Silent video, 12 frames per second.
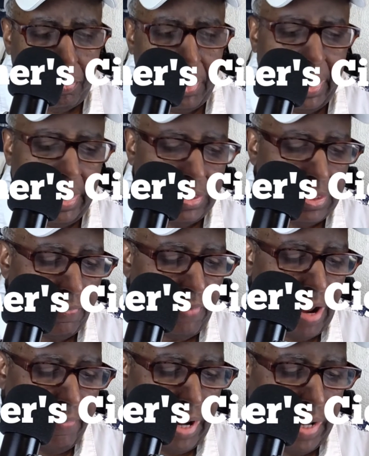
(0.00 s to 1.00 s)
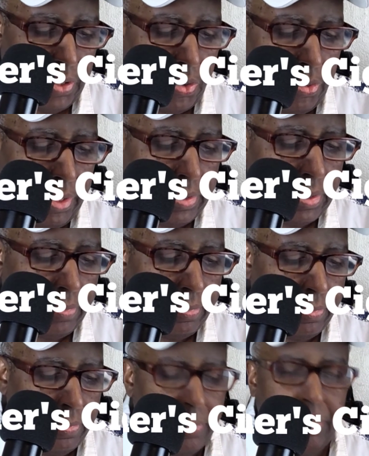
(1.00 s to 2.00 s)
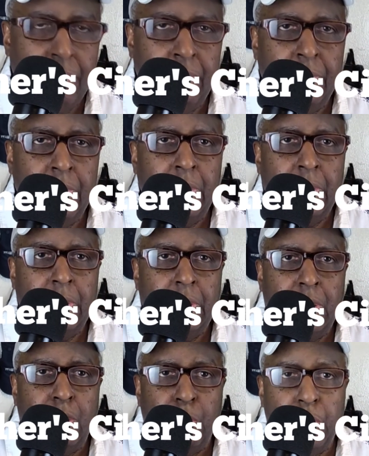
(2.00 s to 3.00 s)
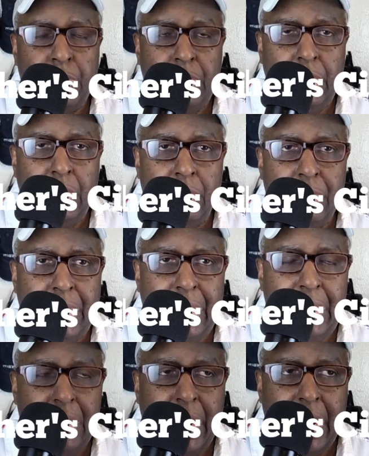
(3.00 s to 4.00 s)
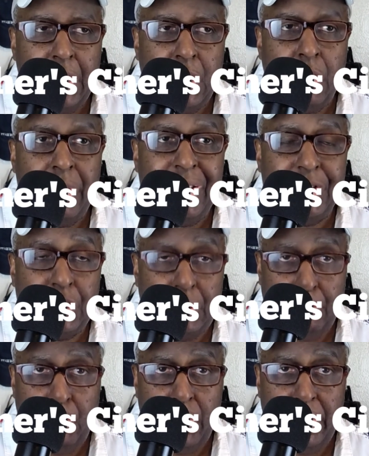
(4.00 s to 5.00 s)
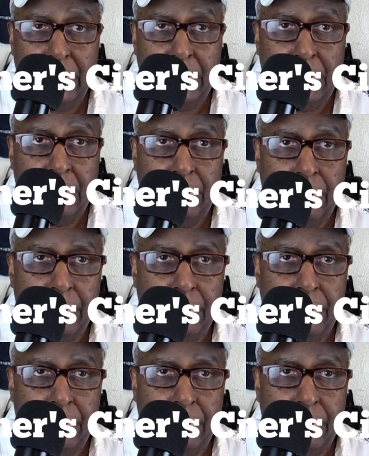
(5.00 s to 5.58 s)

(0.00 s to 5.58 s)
And it's 5 categories. The most you can get on either category is 10 points.